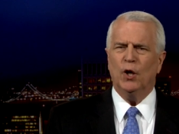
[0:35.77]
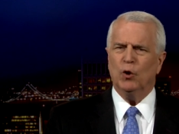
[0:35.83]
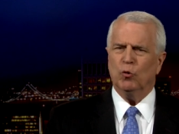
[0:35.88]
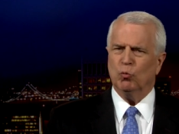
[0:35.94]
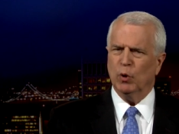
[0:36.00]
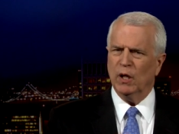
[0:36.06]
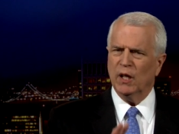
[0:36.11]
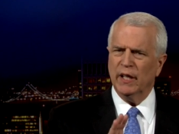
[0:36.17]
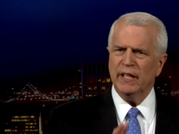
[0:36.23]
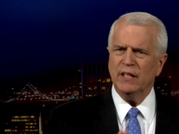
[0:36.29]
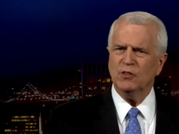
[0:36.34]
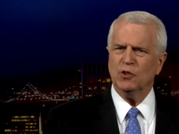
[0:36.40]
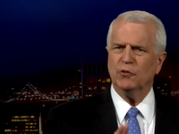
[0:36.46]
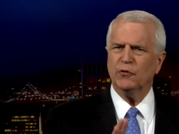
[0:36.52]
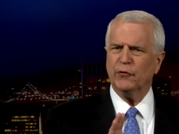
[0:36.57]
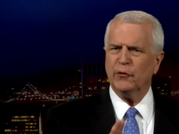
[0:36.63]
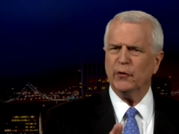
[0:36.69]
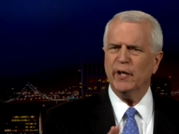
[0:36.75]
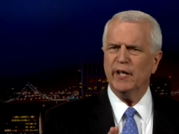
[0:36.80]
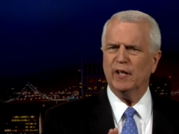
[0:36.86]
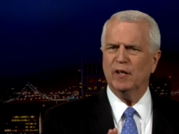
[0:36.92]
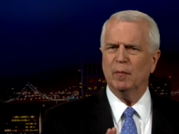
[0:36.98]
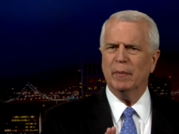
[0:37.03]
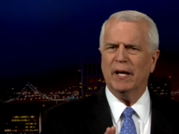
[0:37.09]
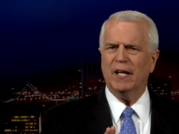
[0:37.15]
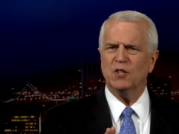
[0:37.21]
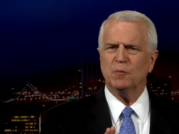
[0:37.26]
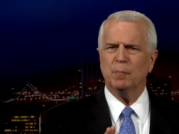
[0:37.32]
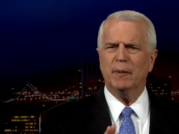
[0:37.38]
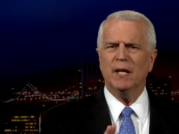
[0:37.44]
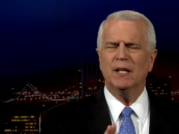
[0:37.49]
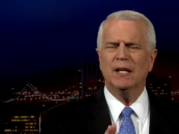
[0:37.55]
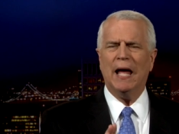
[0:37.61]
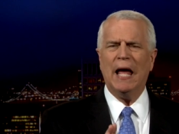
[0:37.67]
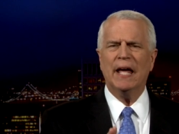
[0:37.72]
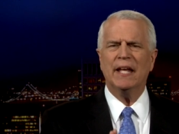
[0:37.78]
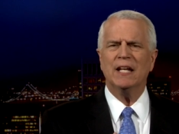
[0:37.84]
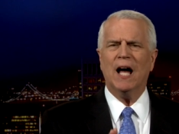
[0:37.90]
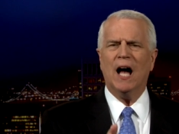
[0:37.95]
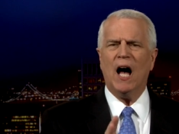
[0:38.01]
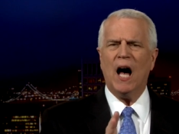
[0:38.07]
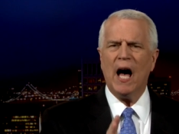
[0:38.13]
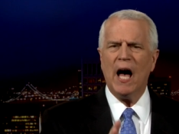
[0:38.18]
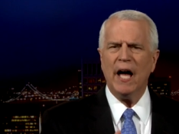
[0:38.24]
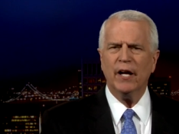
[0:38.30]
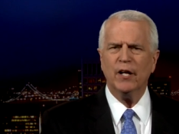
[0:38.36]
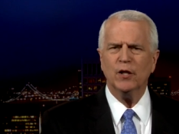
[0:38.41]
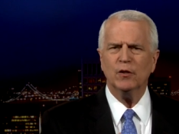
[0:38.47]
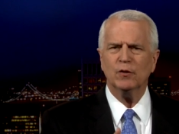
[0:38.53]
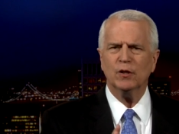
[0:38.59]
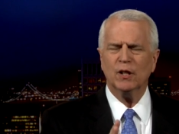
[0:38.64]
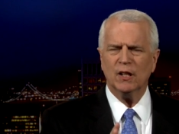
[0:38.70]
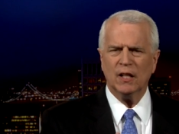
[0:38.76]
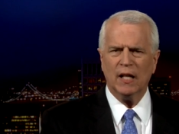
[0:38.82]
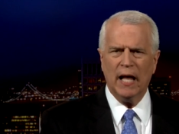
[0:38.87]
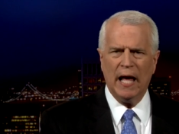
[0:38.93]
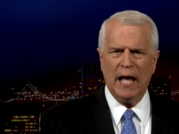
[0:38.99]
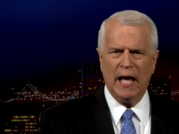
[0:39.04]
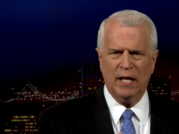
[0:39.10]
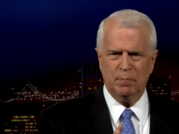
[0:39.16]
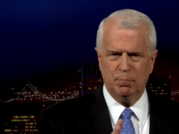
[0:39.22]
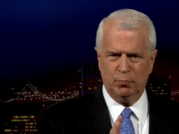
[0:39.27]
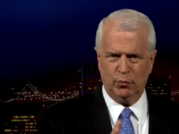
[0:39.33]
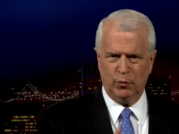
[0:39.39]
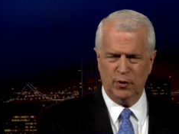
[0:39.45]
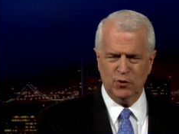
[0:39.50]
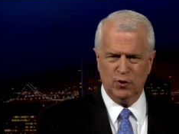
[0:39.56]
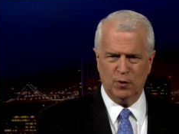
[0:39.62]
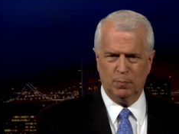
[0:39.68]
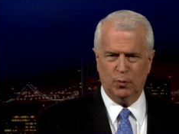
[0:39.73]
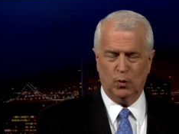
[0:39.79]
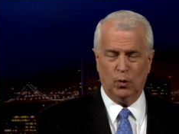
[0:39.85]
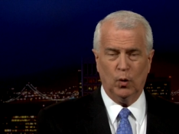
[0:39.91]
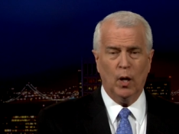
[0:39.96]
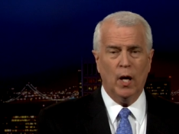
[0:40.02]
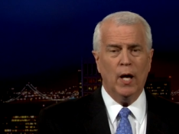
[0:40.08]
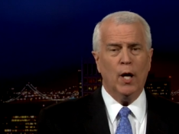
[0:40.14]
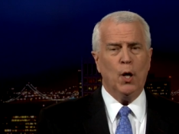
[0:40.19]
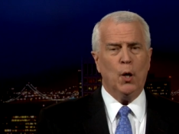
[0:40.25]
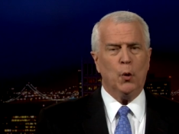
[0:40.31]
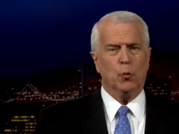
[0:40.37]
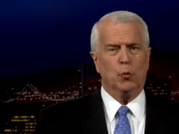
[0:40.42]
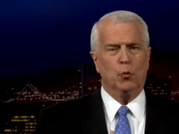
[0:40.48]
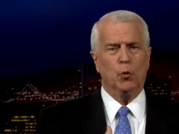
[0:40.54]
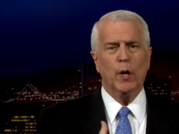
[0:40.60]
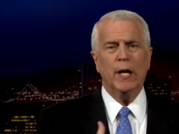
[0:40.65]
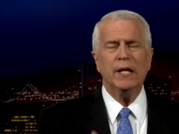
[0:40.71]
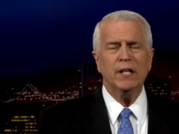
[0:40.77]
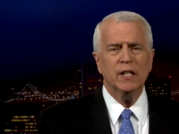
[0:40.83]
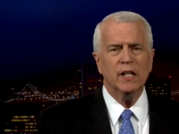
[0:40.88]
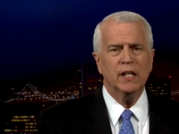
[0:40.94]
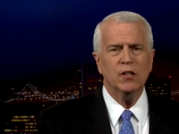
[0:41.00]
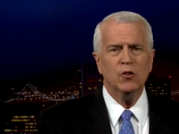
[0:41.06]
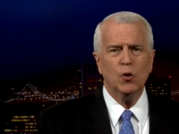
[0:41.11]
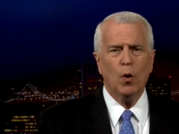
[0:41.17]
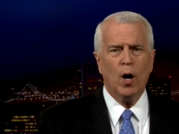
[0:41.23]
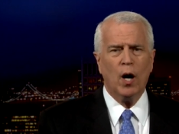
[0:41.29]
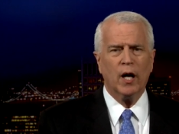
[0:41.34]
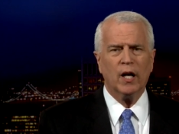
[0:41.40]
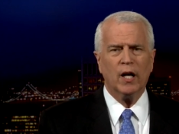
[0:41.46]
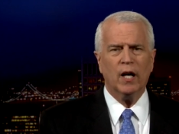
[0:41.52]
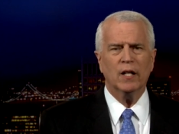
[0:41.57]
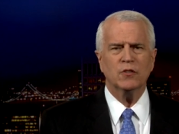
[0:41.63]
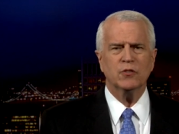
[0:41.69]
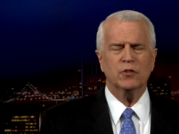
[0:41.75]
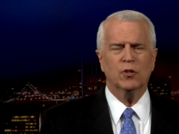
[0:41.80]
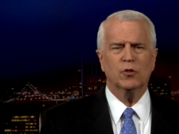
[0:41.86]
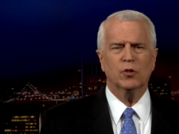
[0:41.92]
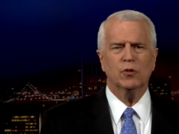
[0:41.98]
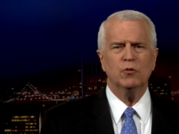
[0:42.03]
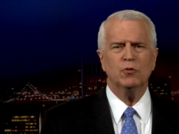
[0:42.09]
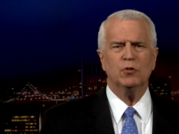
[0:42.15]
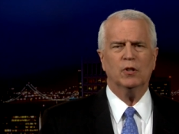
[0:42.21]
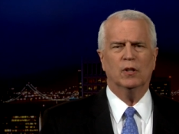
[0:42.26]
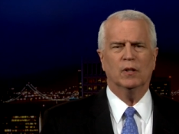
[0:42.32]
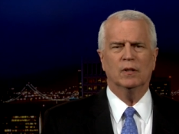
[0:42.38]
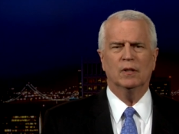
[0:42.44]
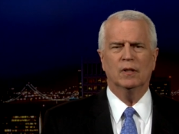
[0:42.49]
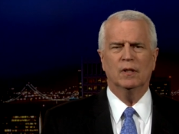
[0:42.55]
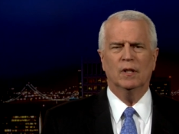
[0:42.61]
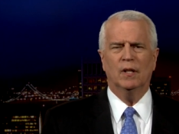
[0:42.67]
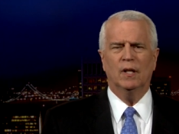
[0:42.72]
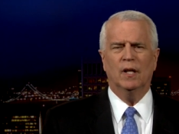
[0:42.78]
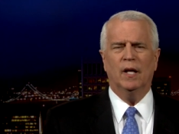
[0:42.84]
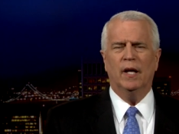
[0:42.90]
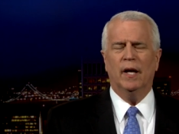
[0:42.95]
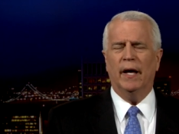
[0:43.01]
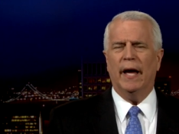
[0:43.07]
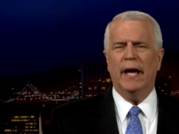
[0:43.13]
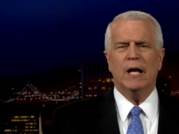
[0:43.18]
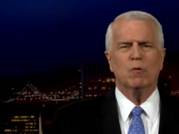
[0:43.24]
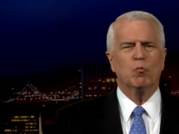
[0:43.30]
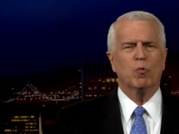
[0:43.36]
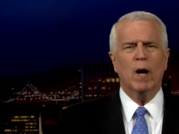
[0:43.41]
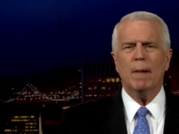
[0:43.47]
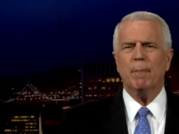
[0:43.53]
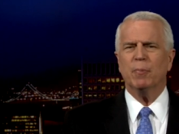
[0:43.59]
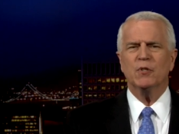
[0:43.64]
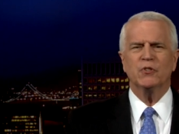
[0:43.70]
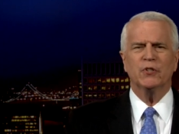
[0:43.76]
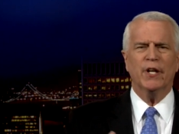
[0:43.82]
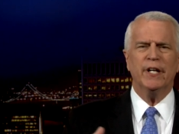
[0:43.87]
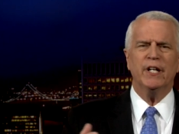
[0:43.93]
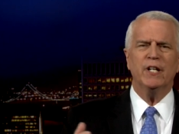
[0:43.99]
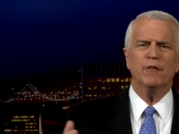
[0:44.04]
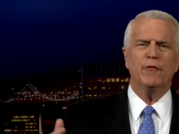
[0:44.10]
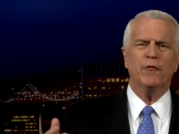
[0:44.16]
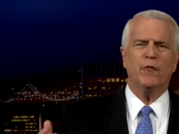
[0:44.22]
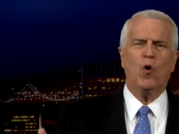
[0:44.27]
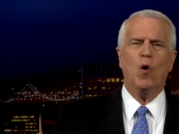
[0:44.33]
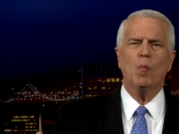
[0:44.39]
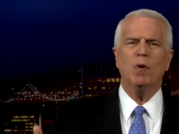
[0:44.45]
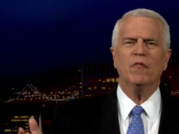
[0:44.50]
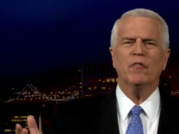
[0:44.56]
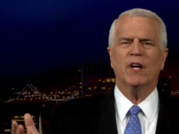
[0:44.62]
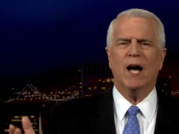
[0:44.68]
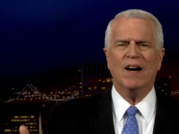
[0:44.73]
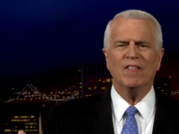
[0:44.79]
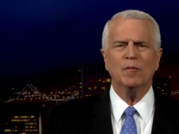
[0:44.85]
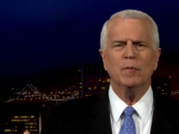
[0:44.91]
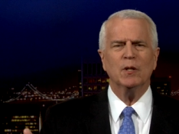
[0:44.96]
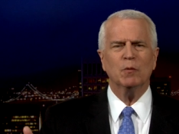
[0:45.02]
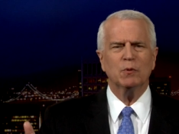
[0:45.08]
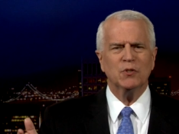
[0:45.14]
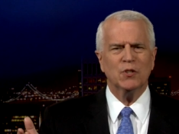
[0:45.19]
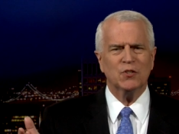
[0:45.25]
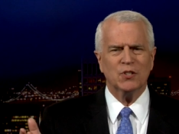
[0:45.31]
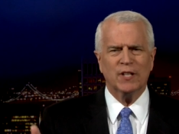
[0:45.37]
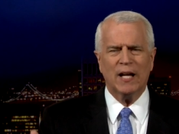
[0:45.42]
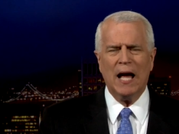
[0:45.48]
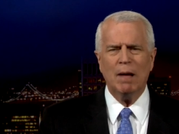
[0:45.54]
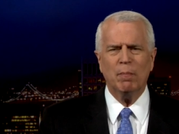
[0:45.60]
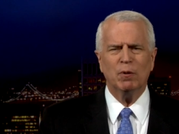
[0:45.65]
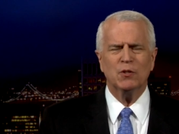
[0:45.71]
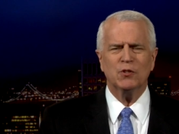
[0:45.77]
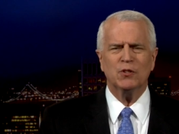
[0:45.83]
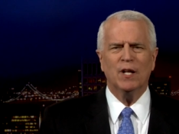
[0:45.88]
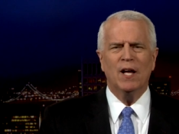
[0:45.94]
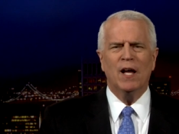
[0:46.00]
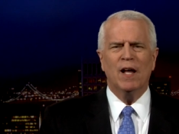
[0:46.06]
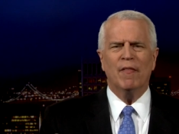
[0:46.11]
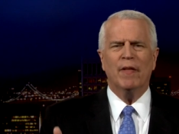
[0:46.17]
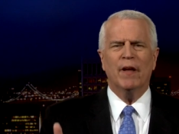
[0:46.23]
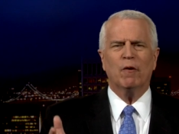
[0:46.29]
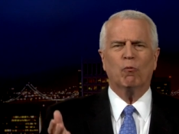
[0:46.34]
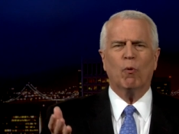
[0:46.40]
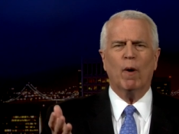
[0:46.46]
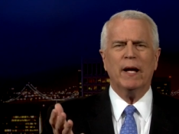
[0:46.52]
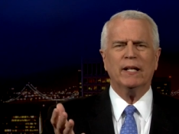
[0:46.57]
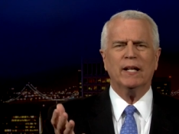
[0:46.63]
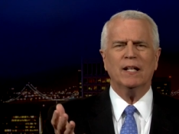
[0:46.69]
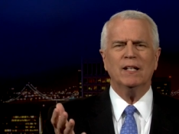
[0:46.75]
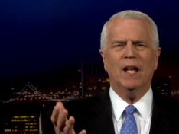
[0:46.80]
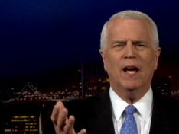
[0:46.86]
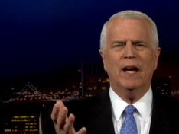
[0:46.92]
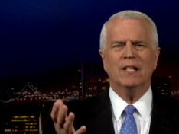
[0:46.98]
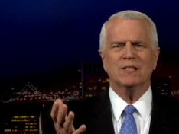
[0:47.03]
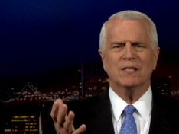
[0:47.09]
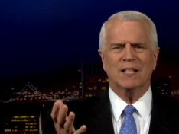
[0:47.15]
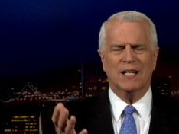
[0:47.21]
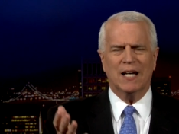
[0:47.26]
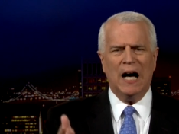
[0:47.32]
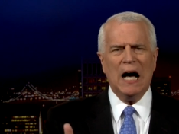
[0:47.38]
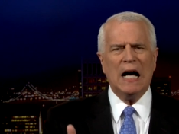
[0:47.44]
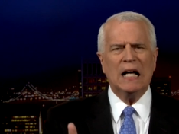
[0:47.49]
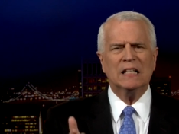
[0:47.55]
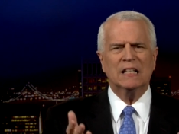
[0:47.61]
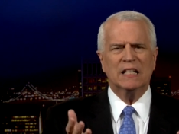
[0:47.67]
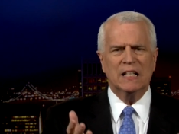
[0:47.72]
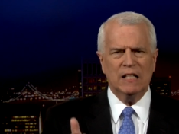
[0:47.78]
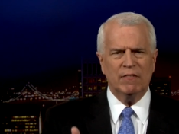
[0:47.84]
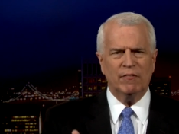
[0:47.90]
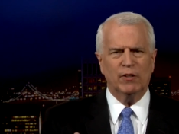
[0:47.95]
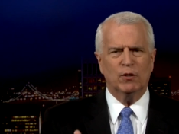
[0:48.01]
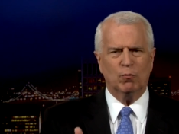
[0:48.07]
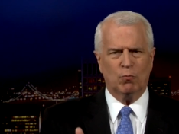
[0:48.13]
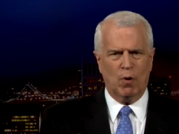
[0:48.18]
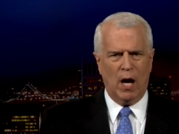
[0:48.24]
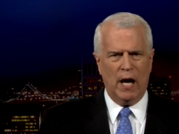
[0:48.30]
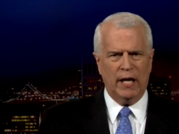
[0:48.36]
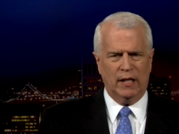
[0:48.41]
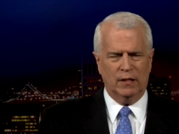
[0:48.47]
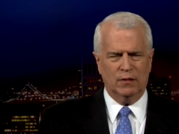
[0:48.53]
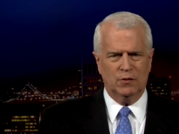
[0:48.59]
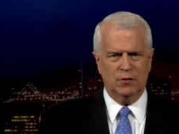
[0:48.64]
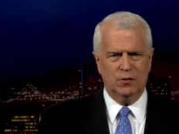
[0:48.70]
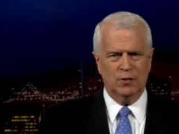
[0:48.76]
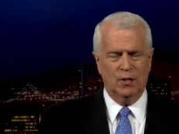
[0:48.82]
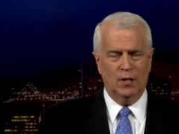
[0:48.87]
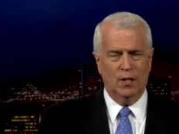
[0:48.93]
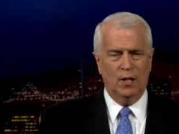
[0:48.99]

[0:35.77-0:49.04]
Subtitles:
religious freedom has been an ironclad principle written into our Constitution. A representative form of government was established that recognized God-given rights.